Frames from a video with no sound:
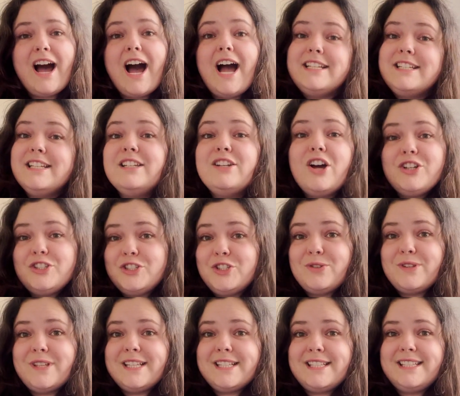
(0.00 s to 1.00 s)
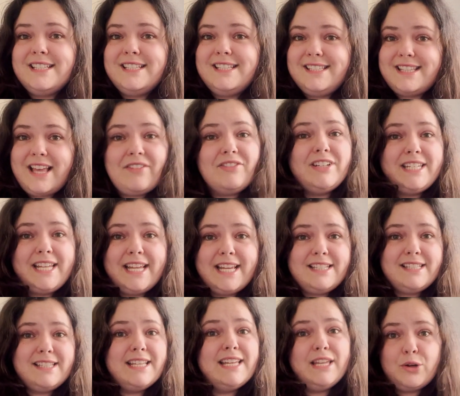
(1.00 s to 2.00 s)
I did not do this 7
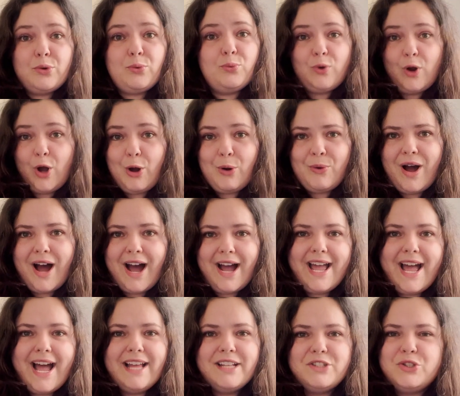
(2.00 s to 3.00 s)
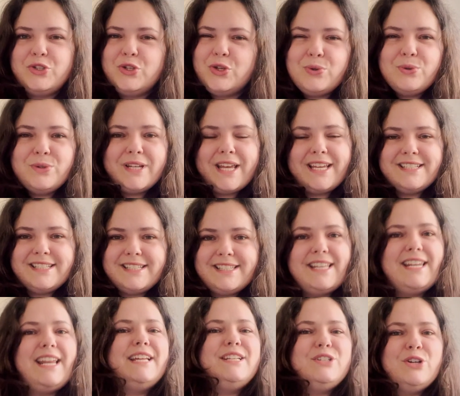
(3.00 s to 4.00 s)
days in a row. I had 2 days
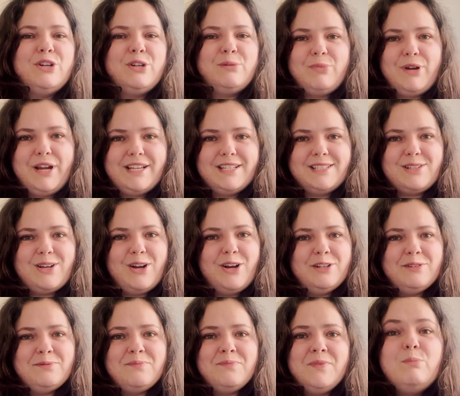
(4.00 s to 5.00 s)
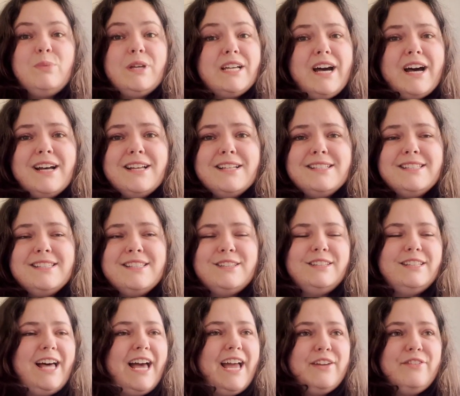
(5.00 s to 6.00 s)
that I took breaks on because
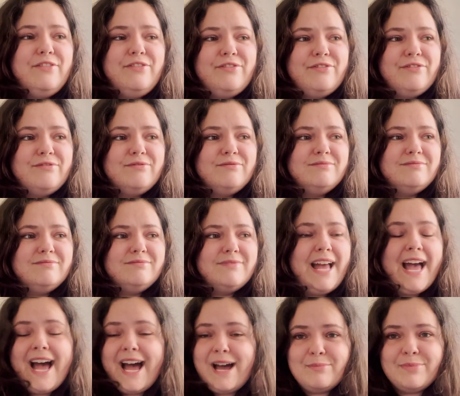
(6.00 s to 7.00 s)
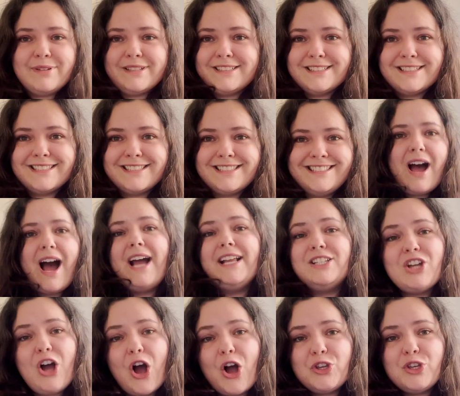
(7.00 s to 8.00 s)
life happens. I
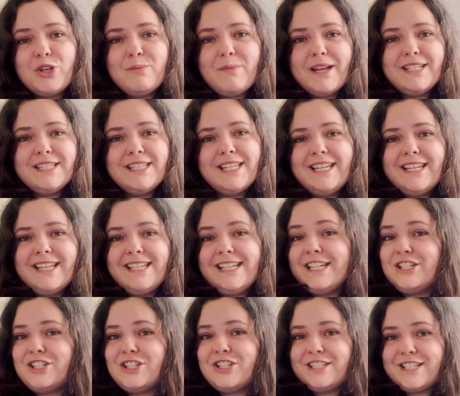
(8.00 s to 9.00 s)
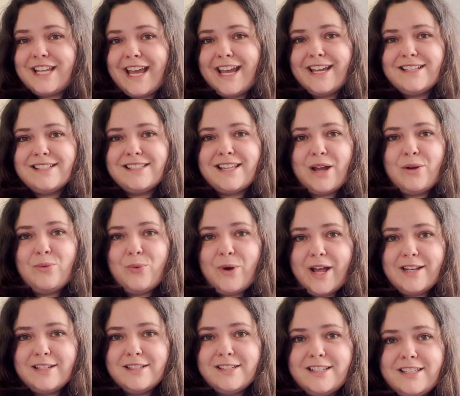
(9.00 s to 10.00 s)
documented each day as I
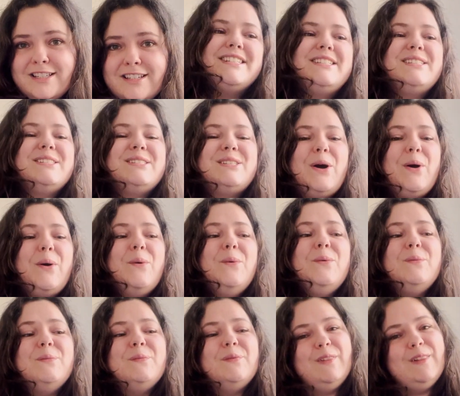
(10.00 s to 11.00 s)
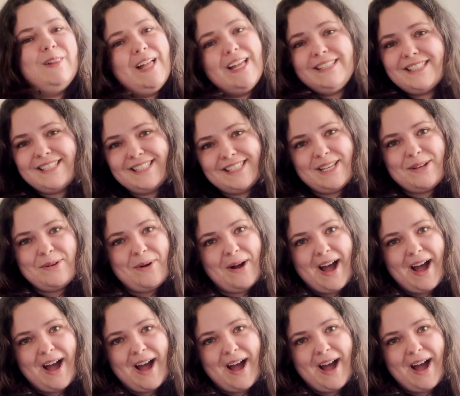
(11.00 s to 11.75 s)
went, so let's see what